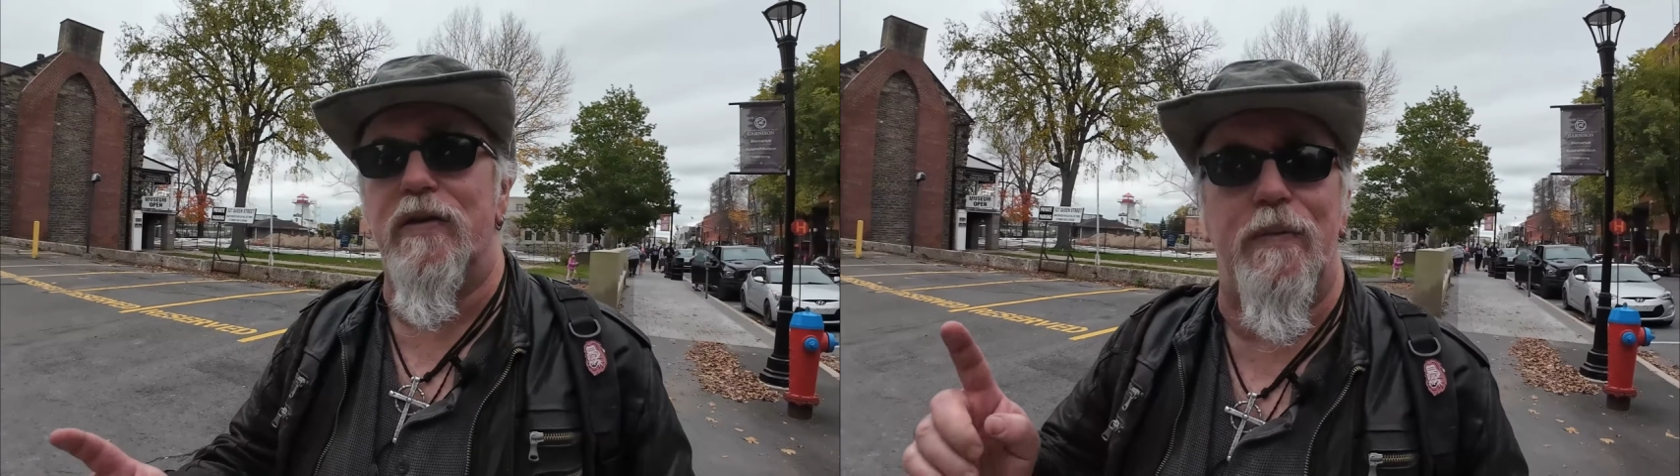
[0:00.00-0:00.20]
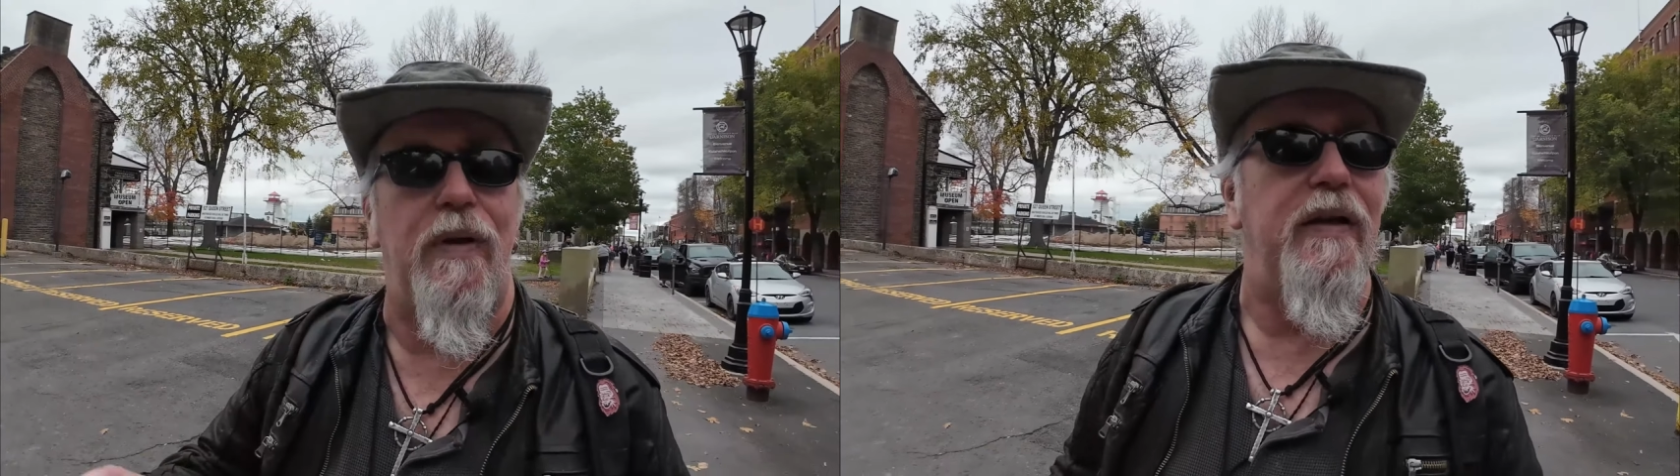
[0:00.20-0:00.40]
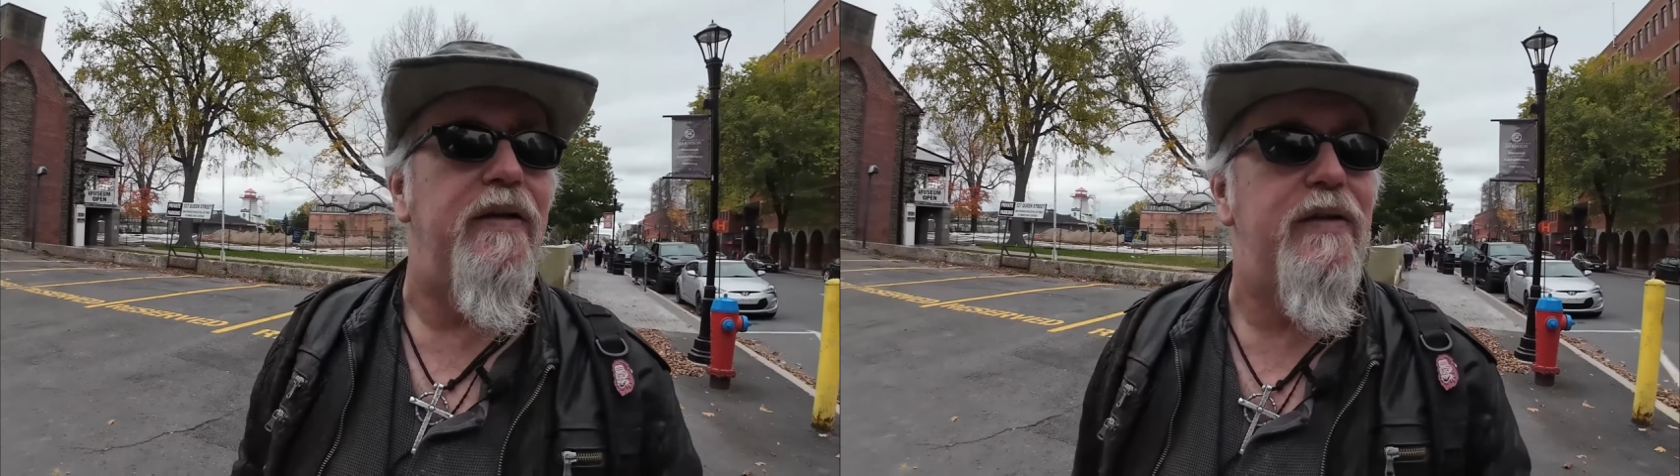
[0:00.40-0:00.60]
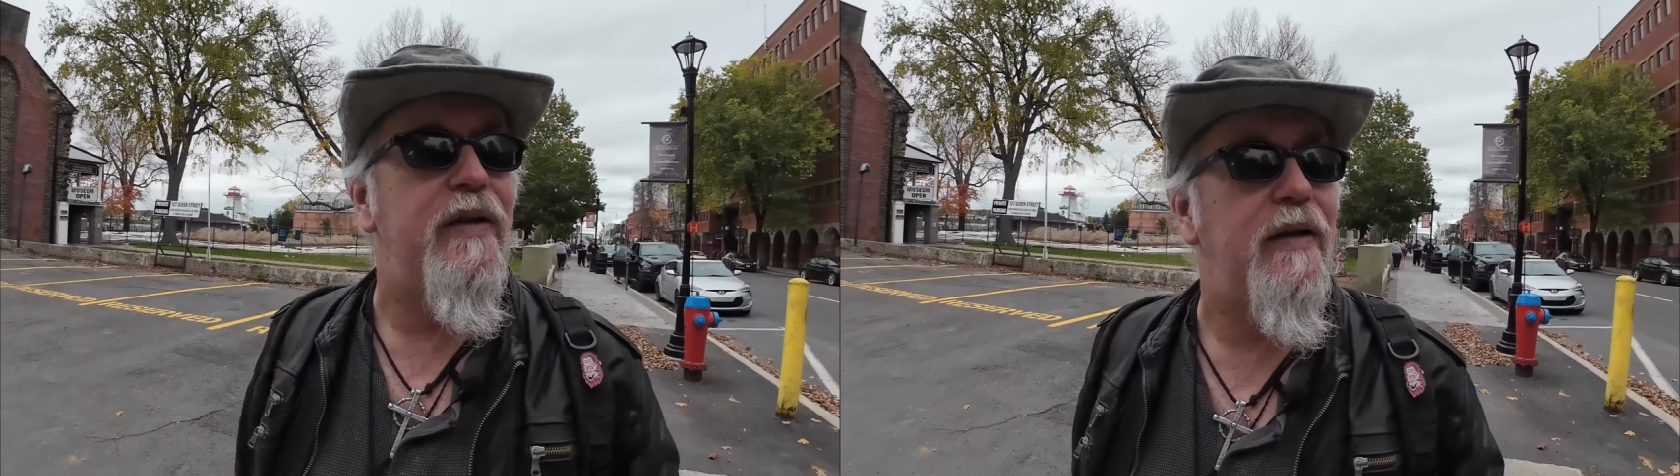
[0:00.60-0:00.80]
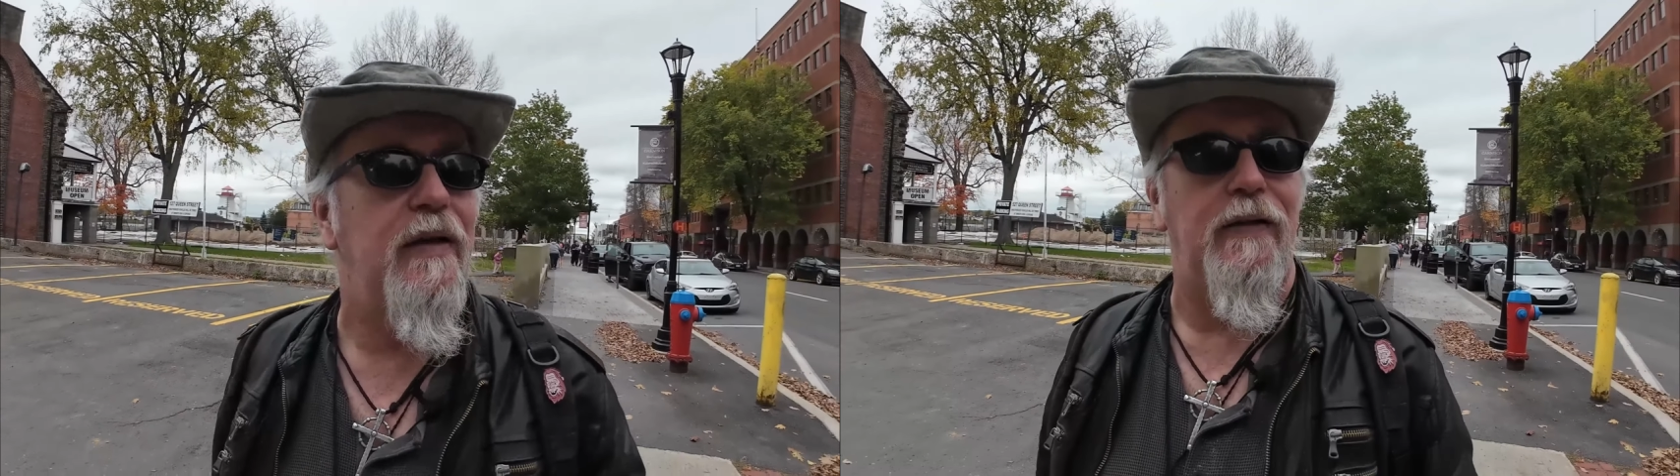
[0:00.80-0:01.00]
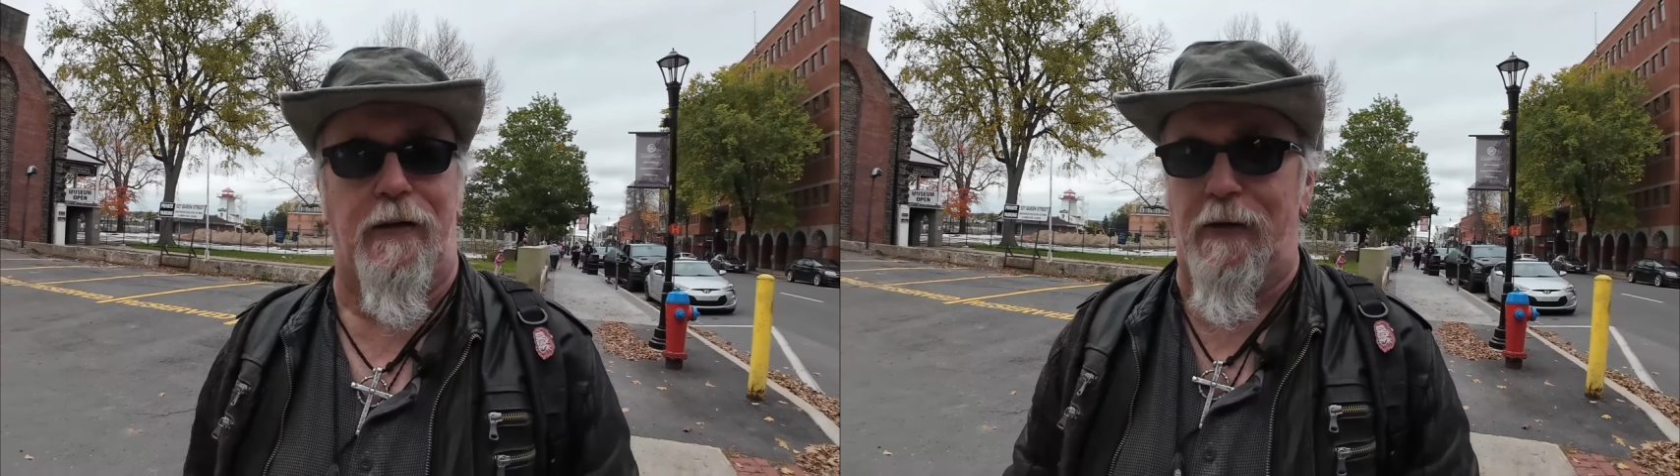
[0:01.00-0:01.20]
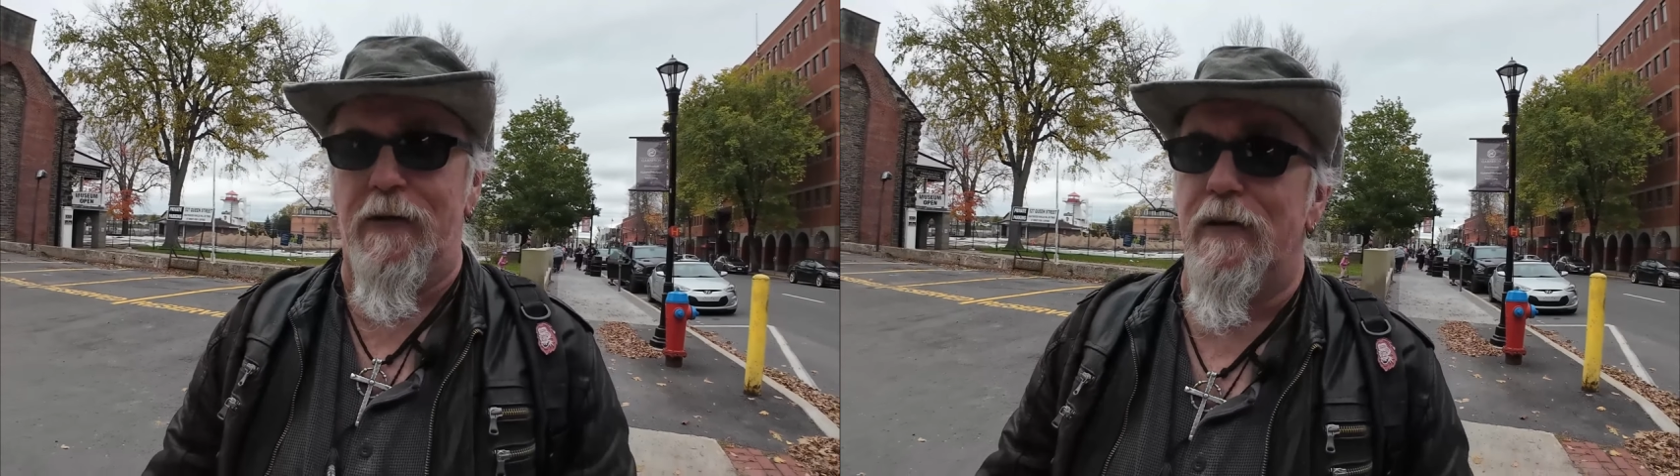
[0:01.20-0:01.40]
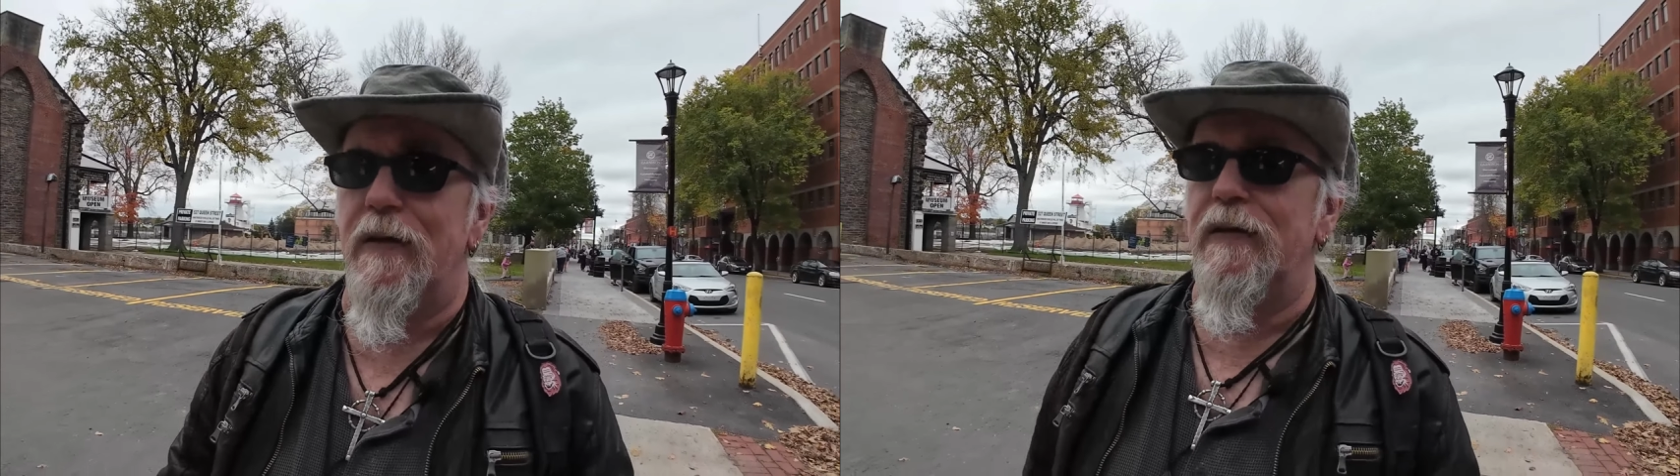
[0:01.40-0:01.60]
someplace
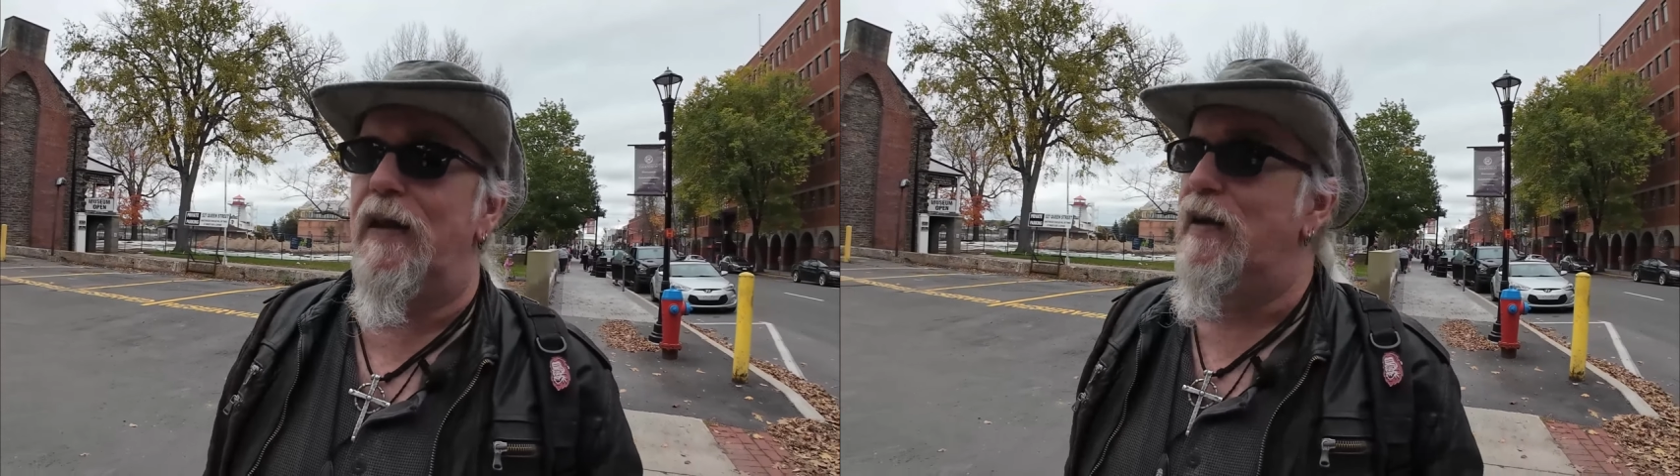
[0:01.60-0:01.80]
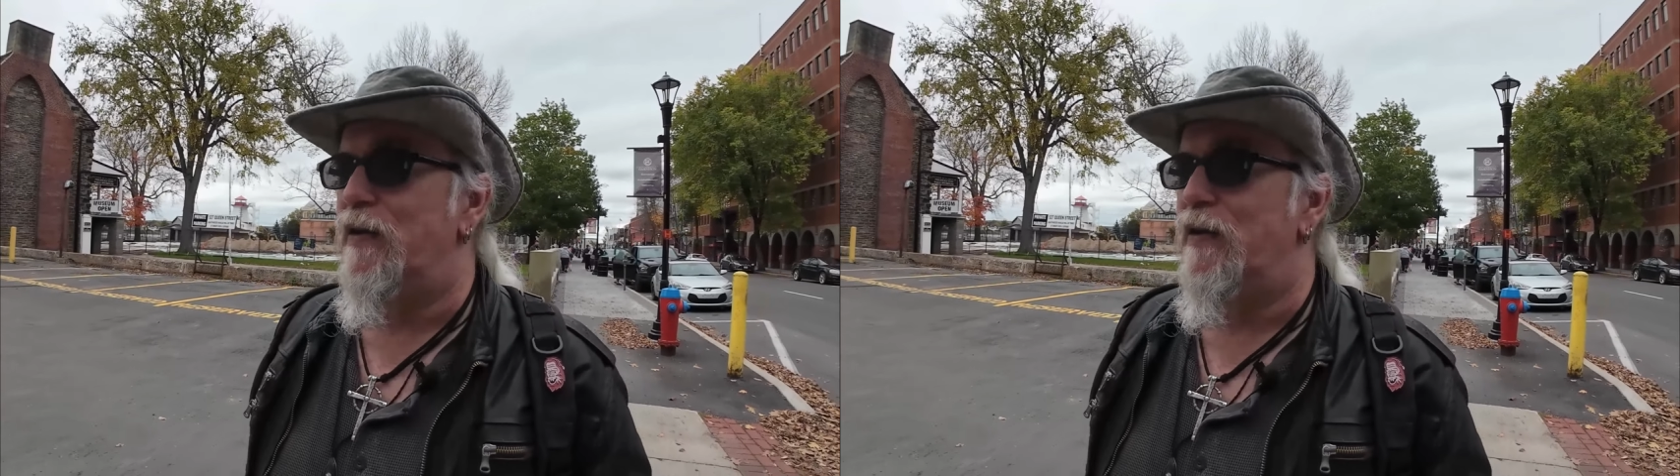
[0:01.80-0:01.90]
that